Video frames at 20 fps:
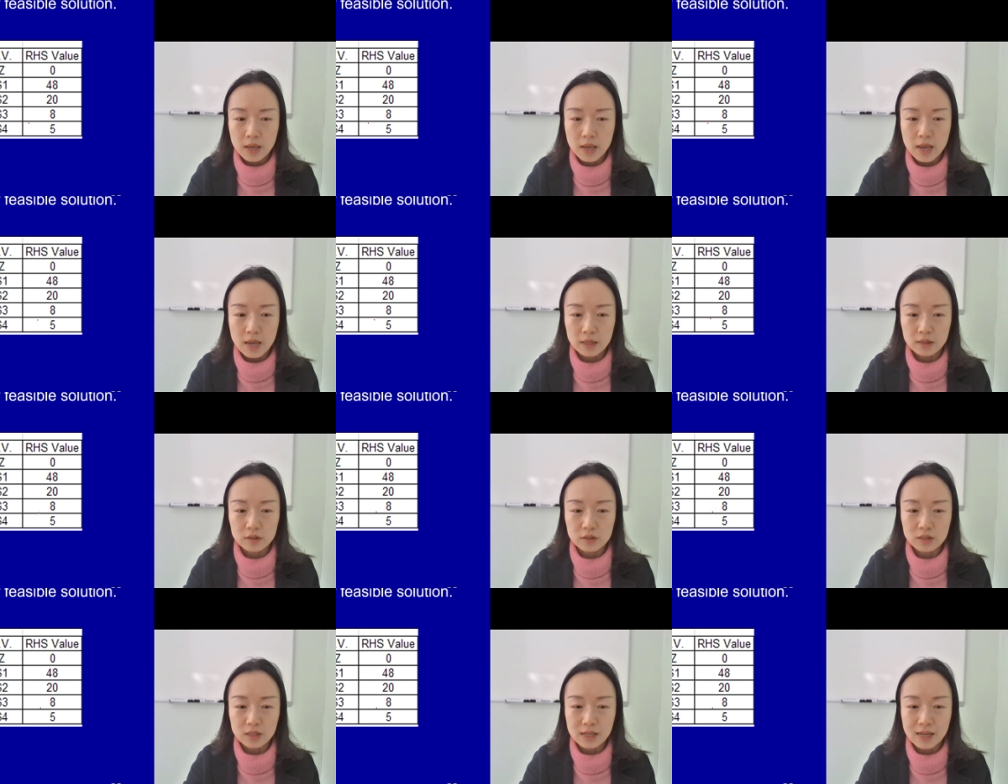
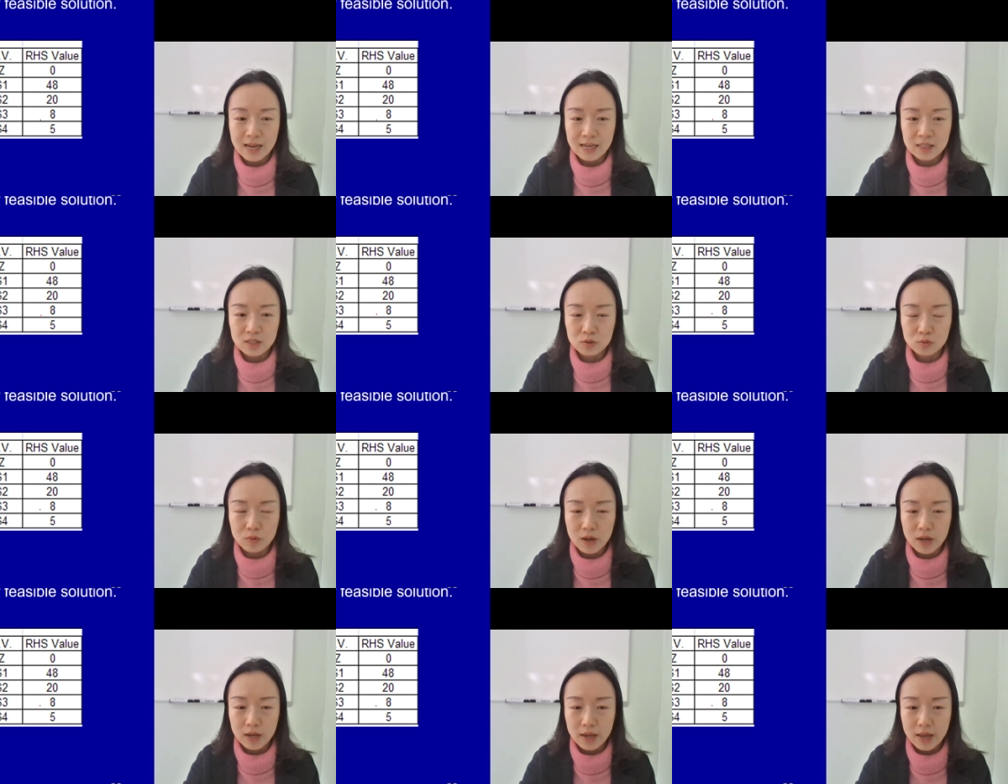And the last
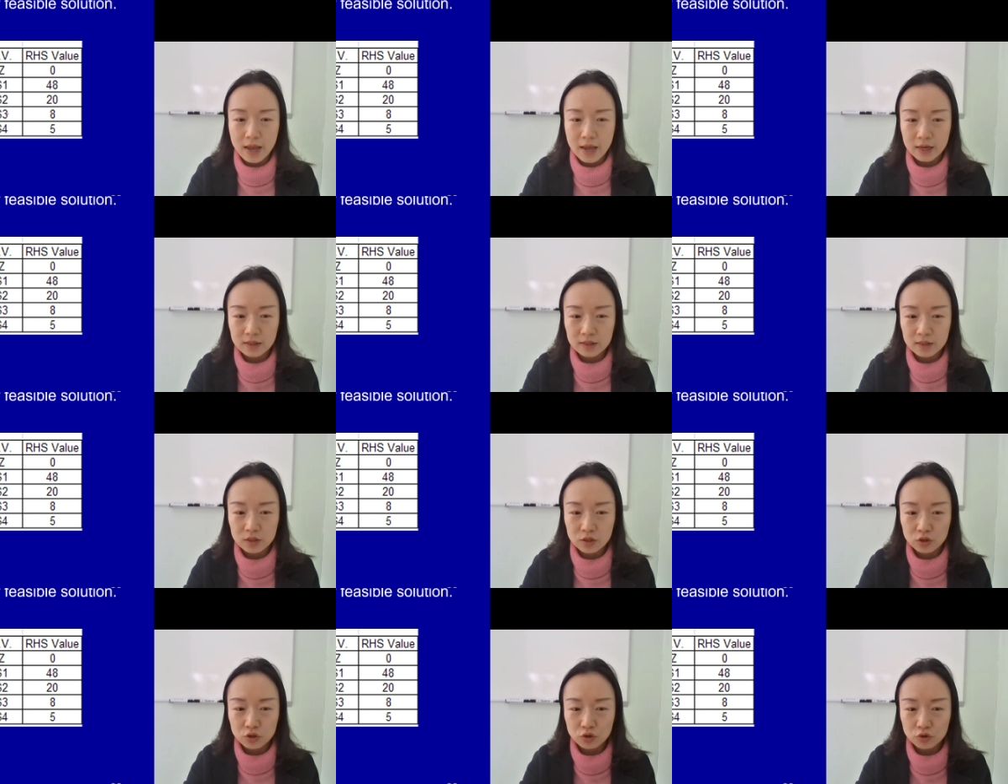one,
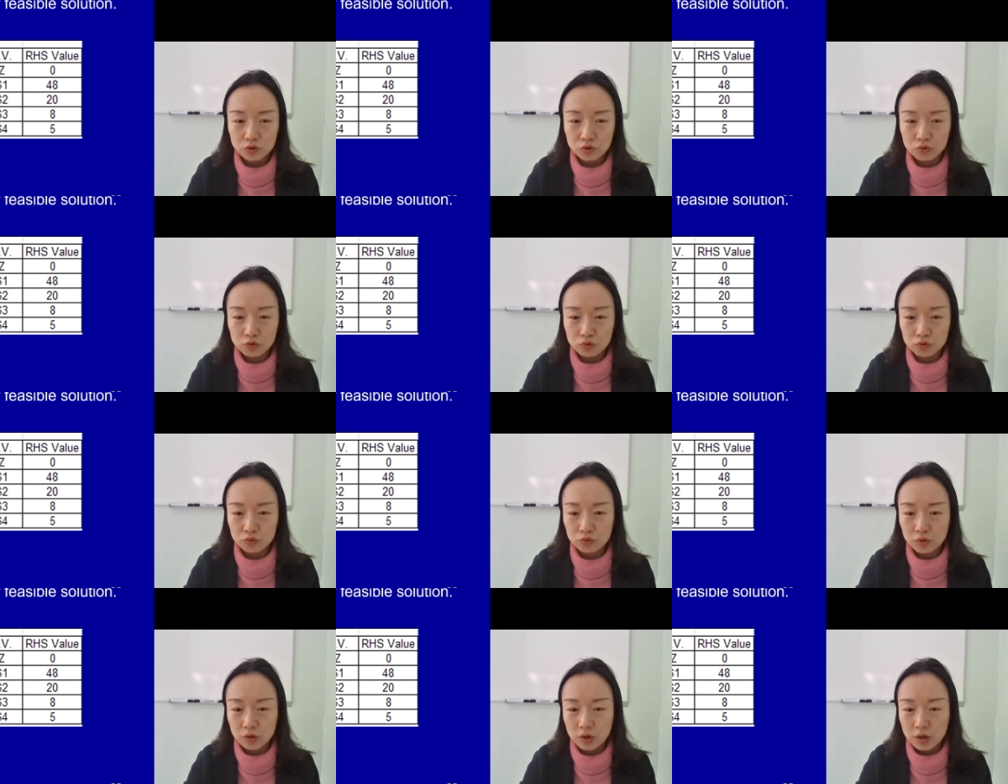
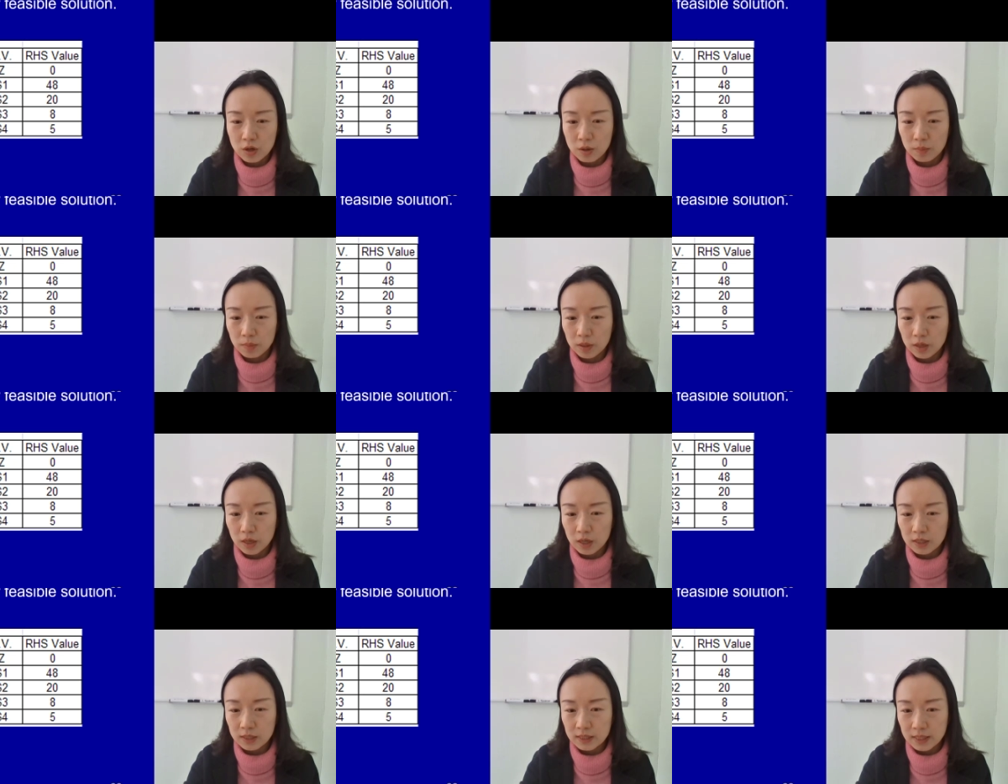x2
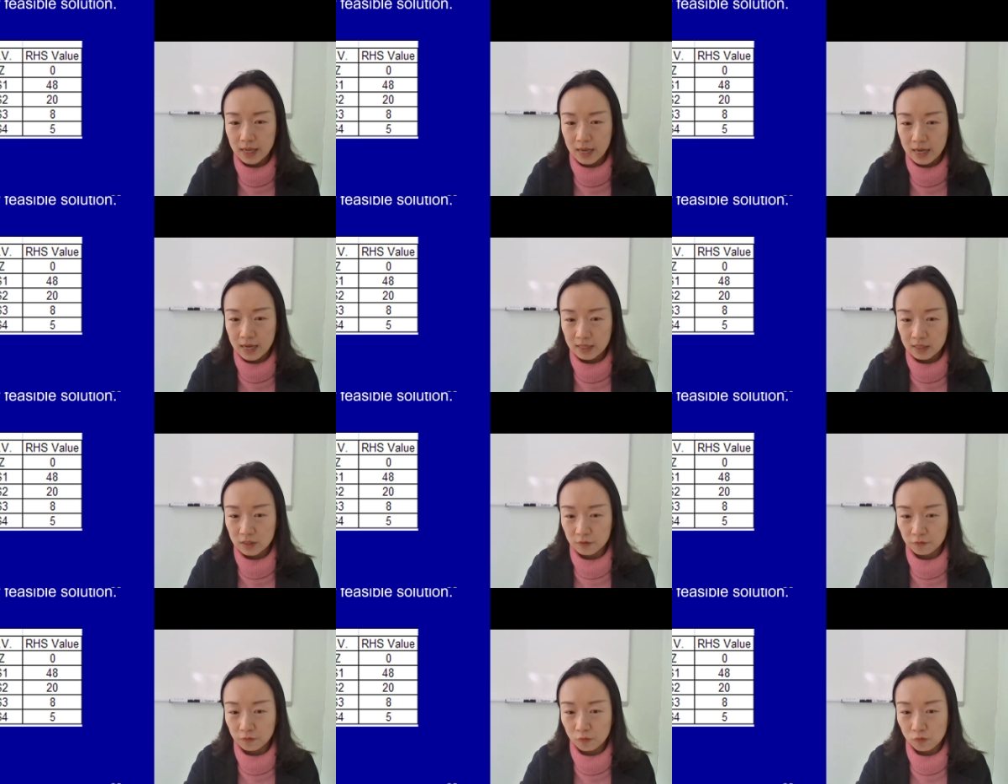plus
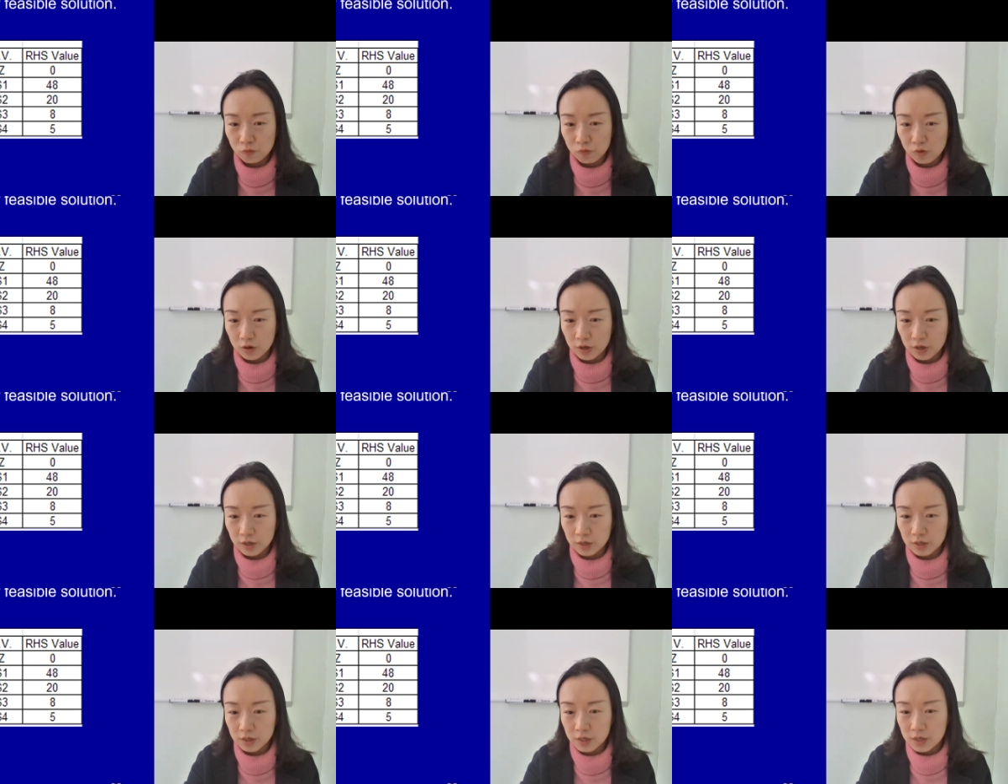
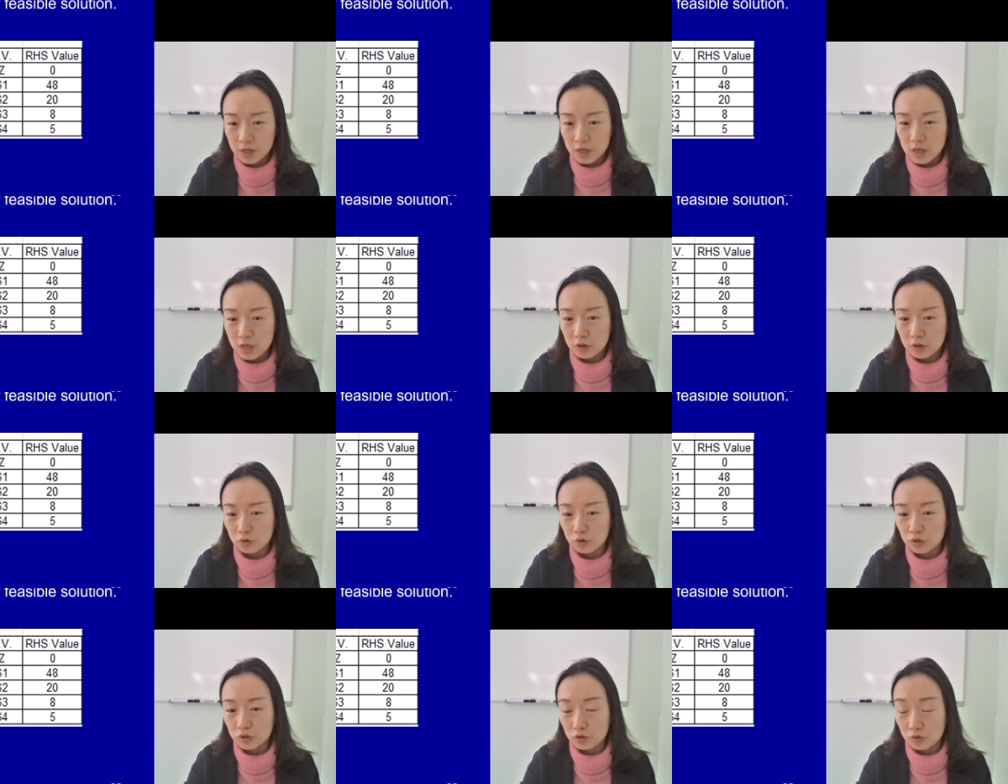s4
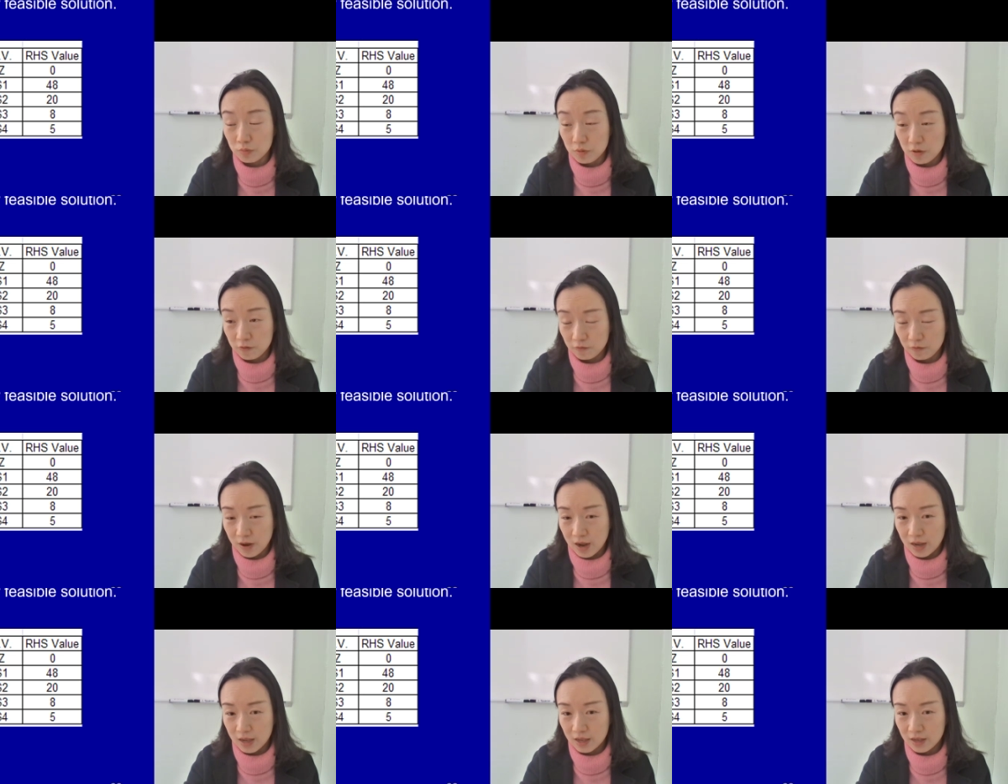equals to be
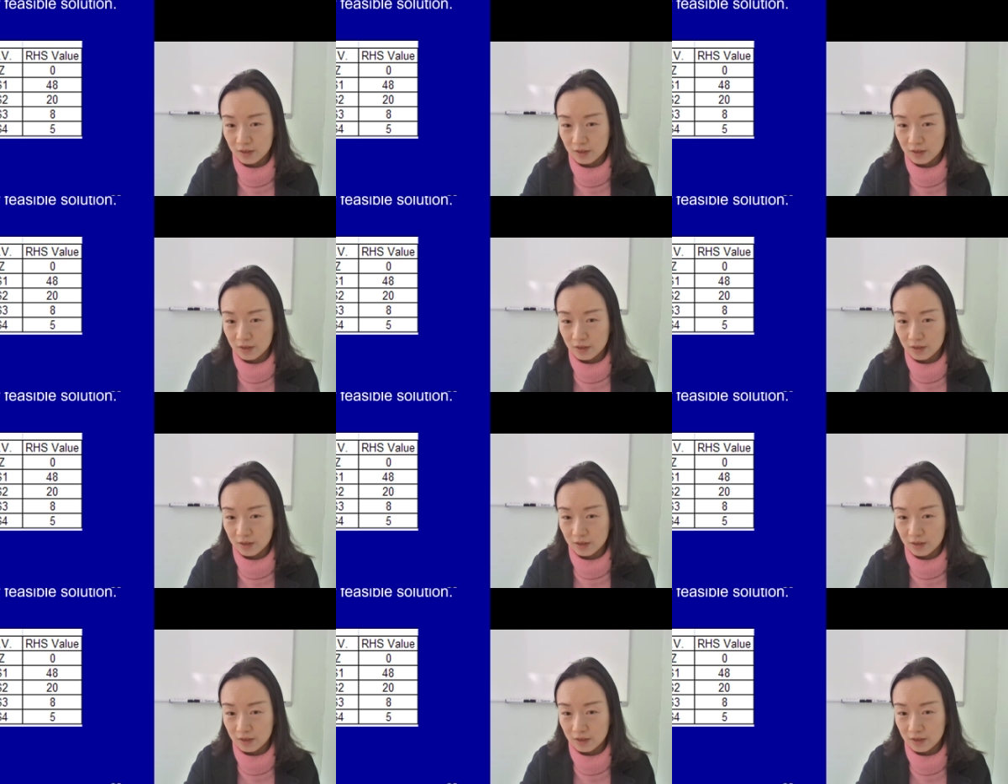5.